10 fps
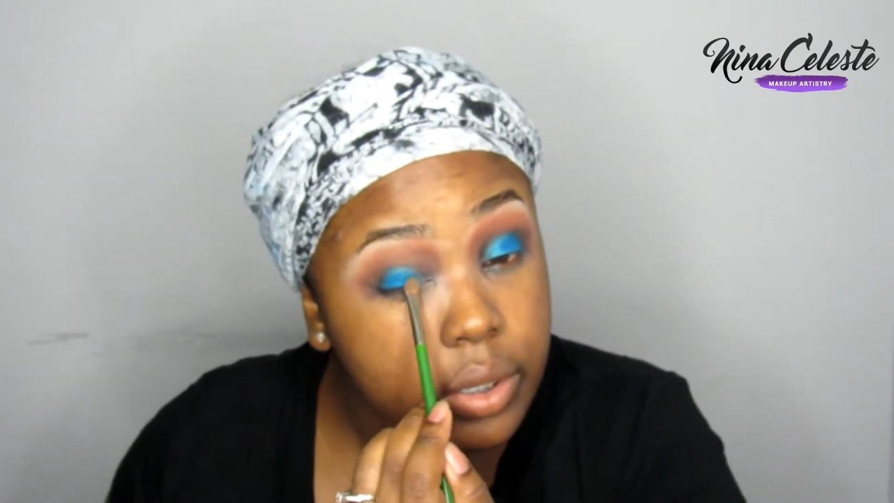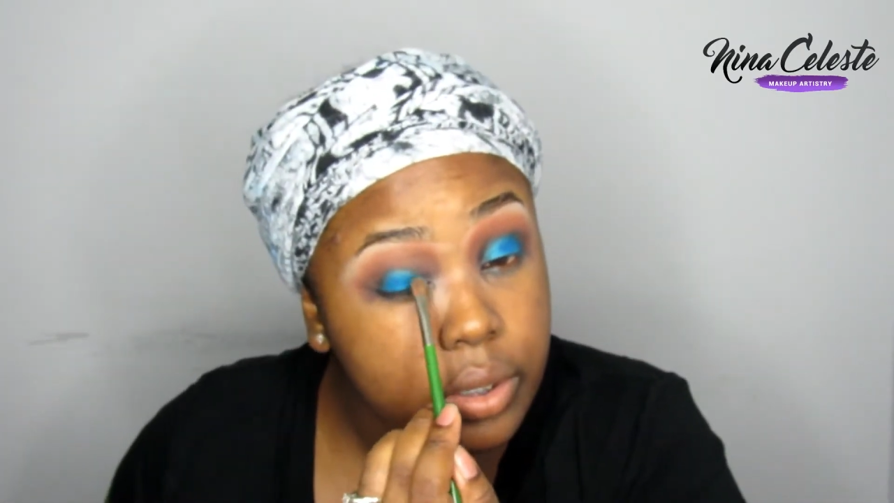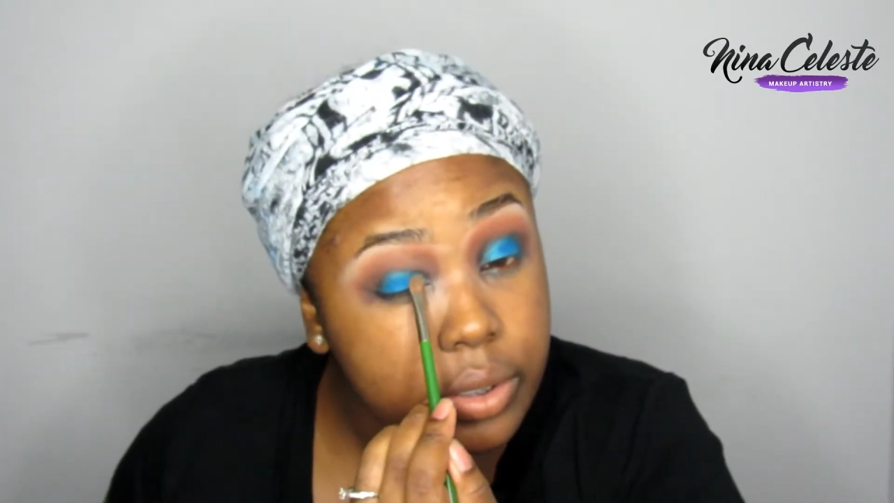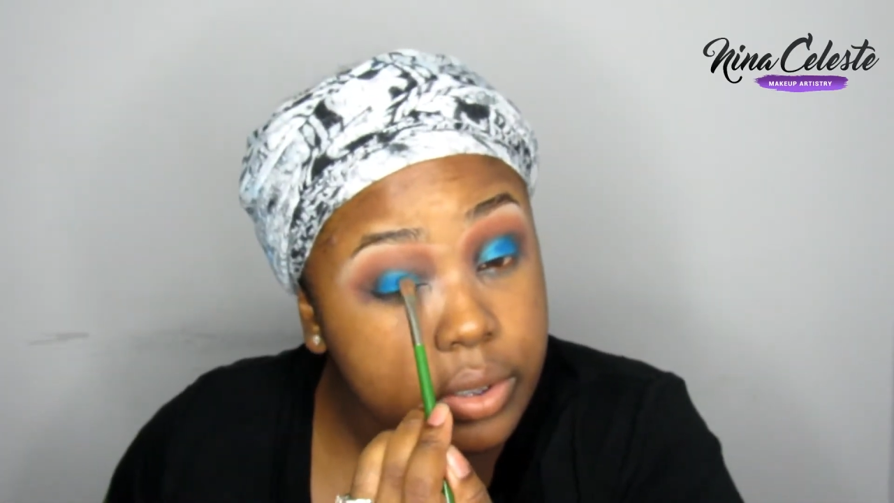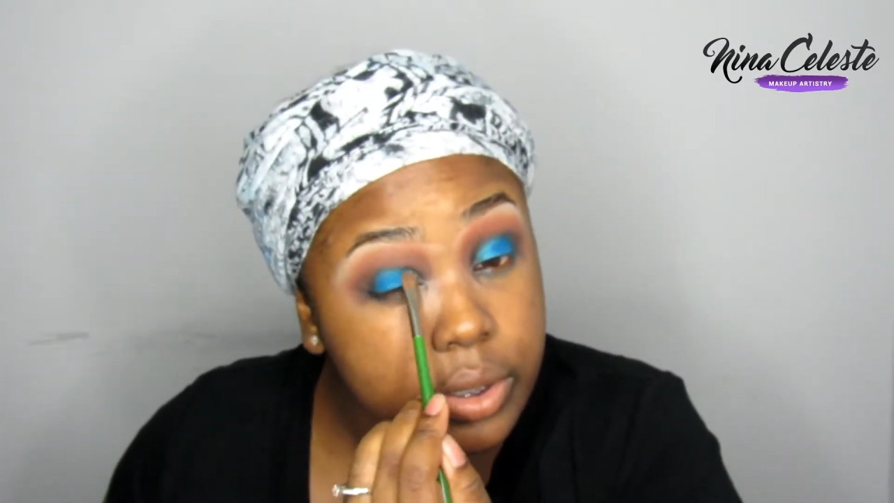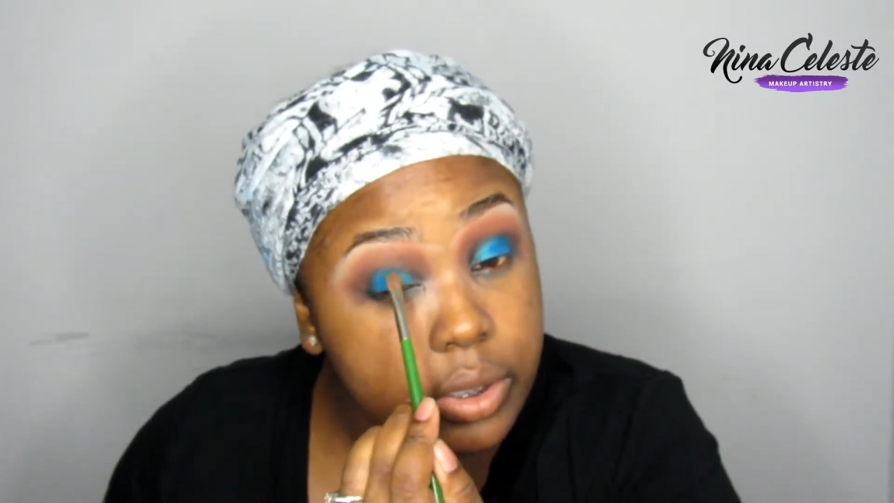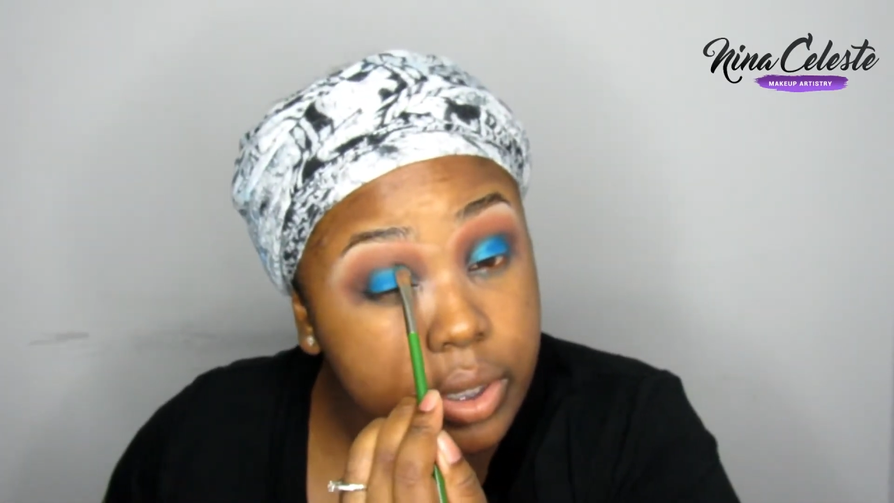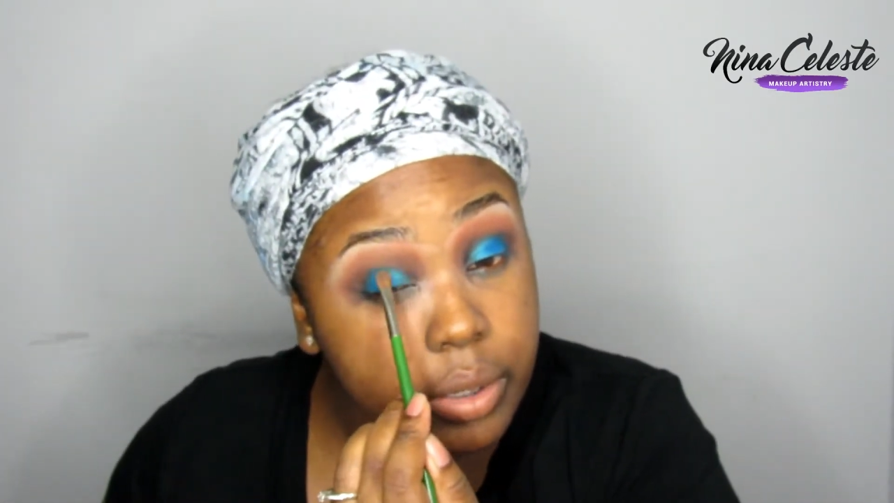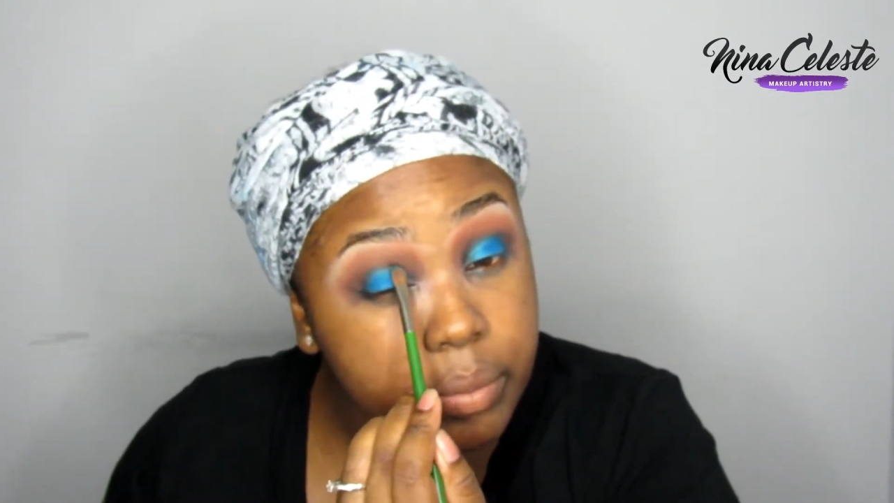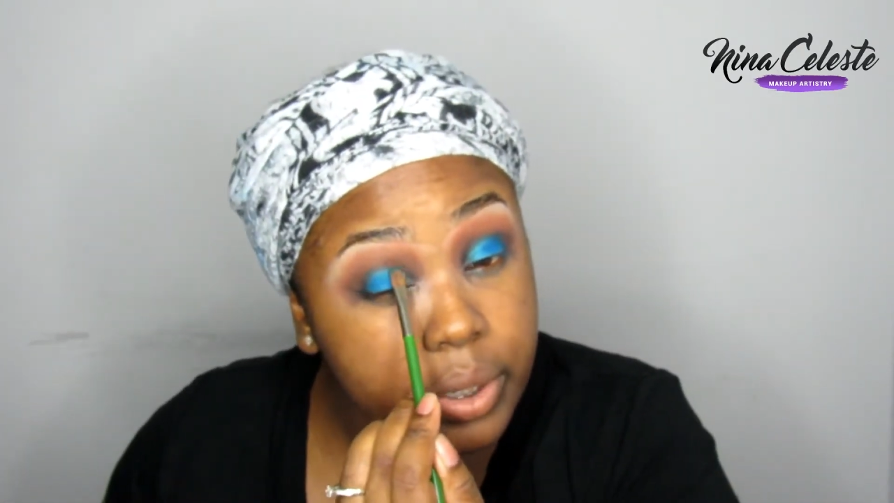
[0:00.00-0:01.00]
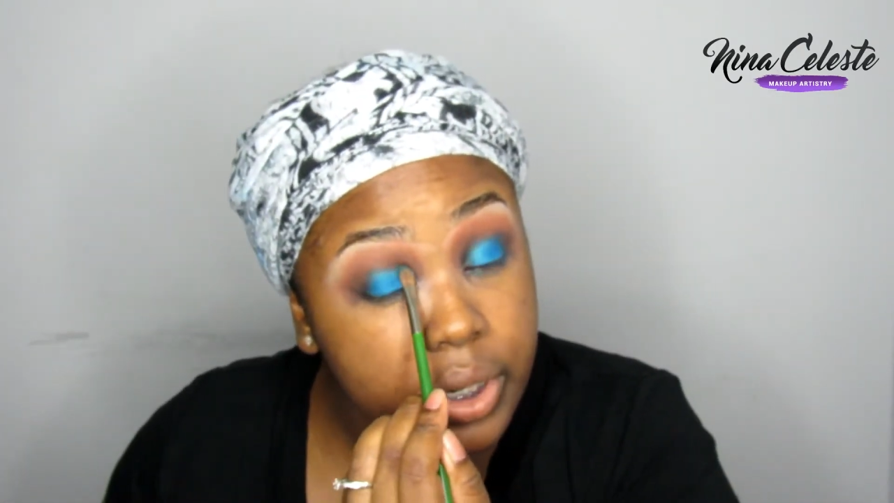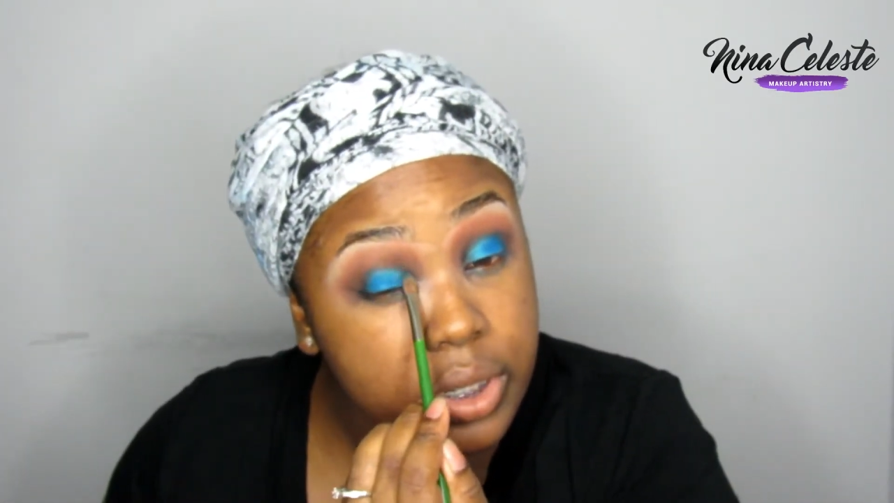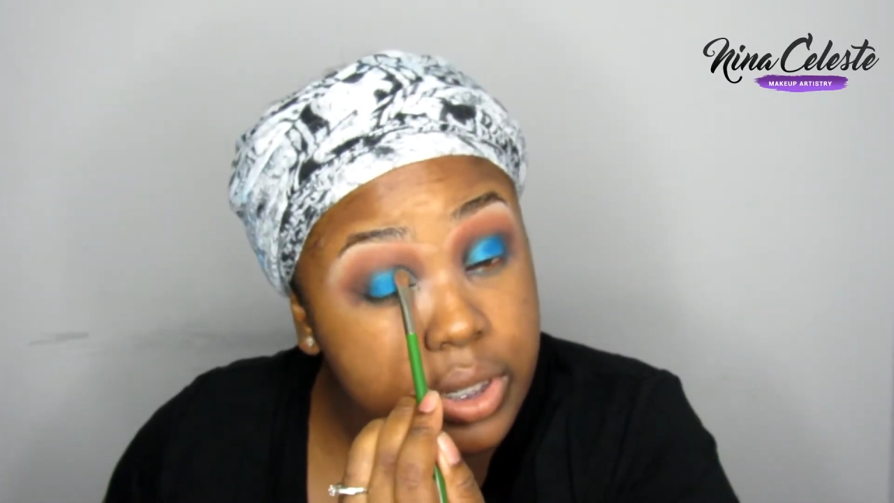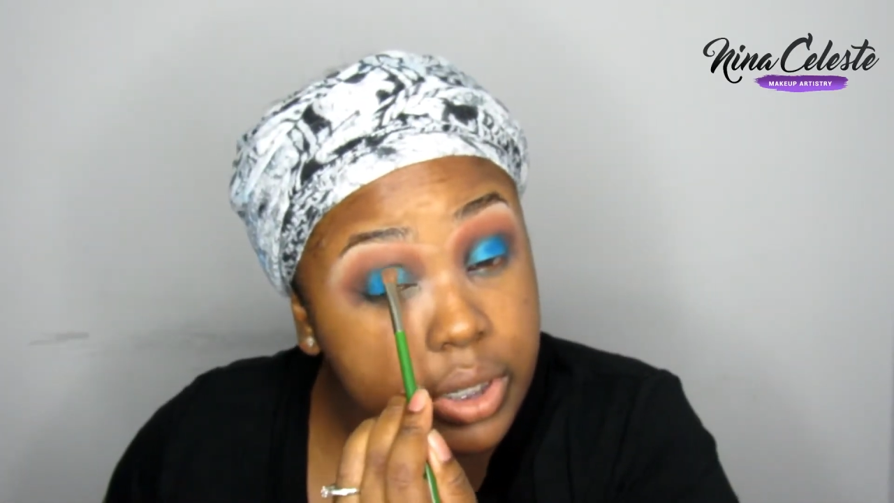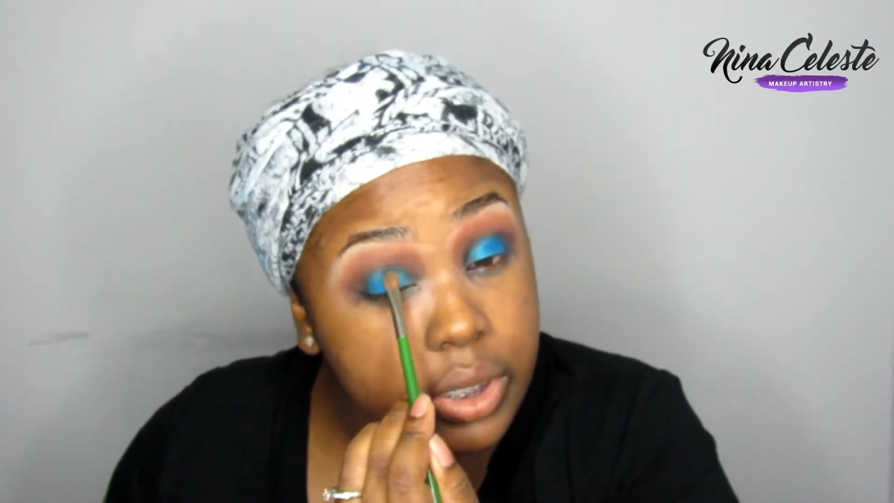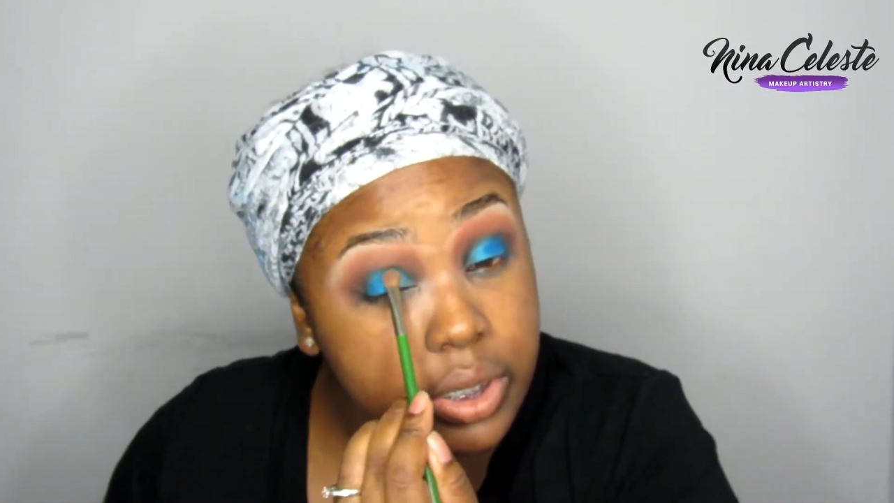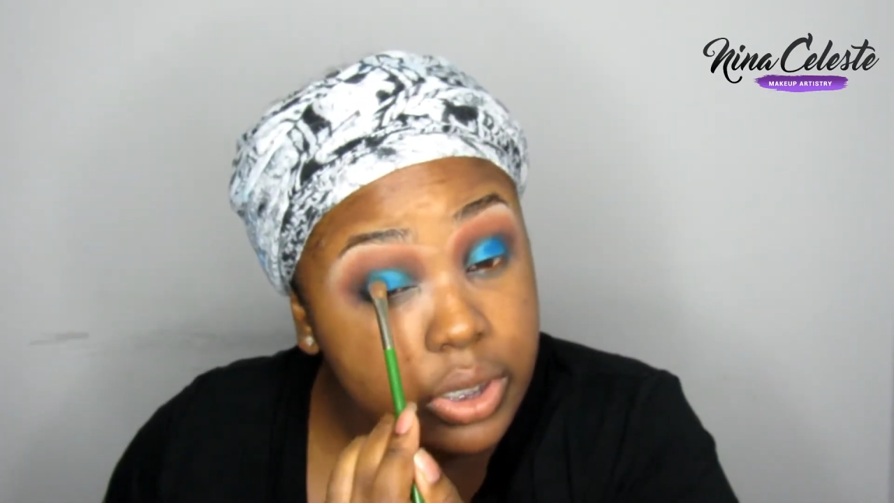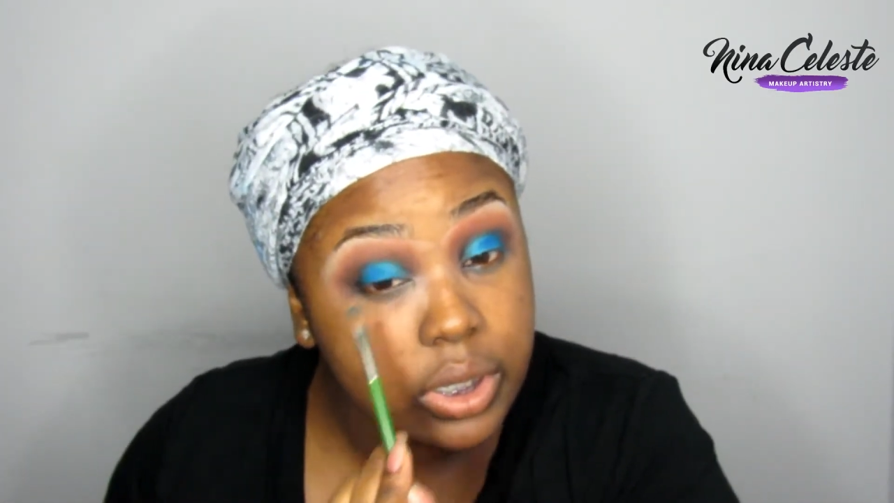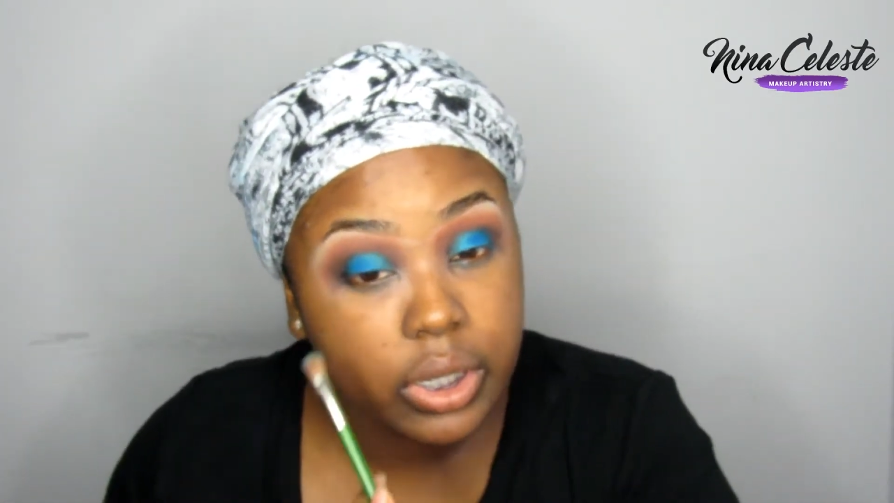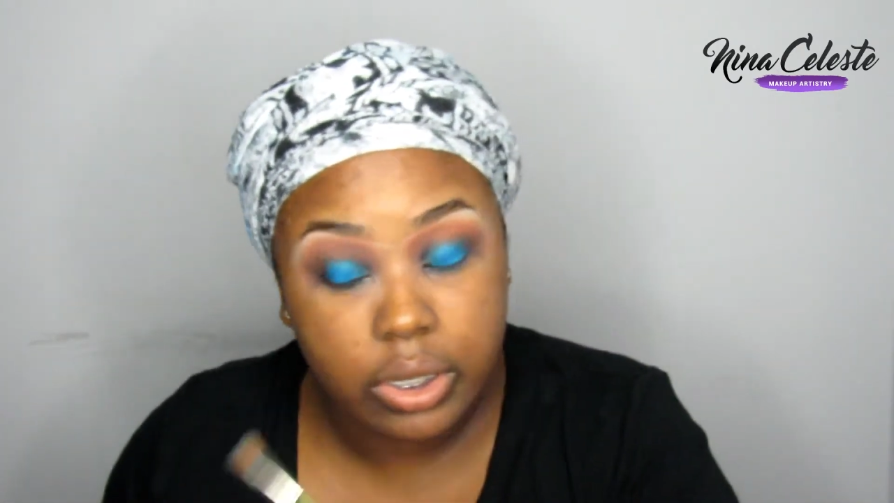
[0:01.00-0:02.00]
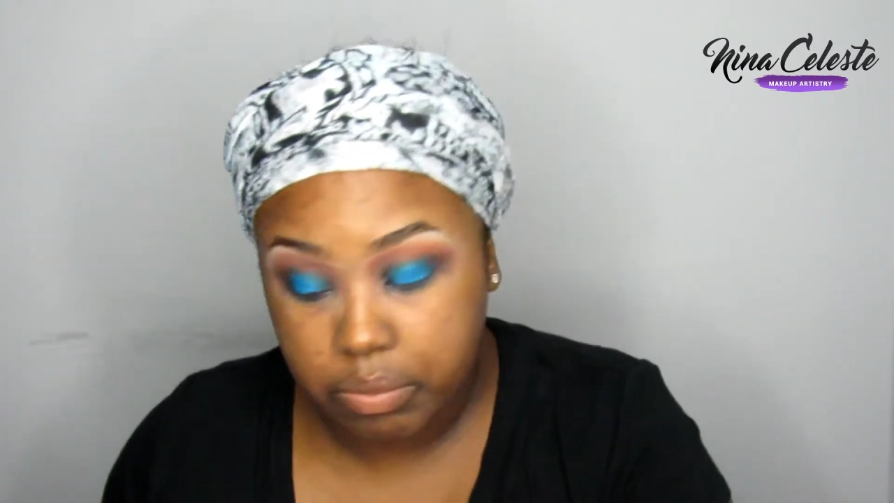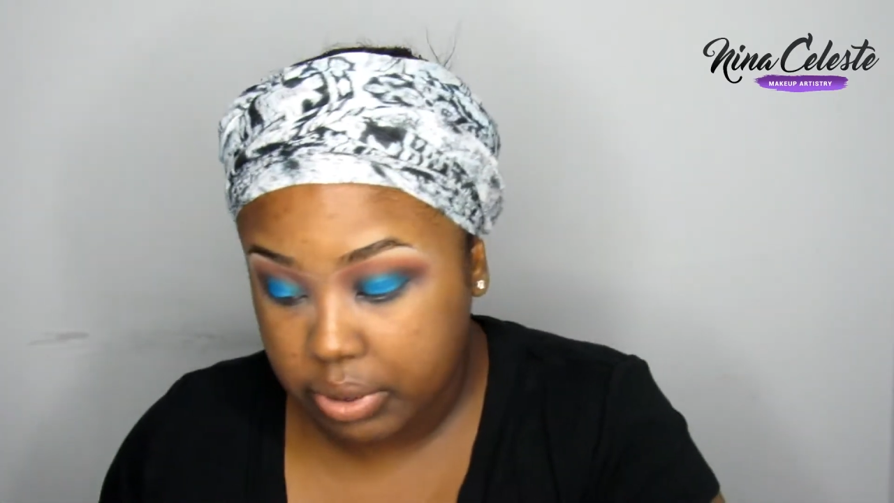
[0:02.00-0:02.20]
Using the same brush like she did,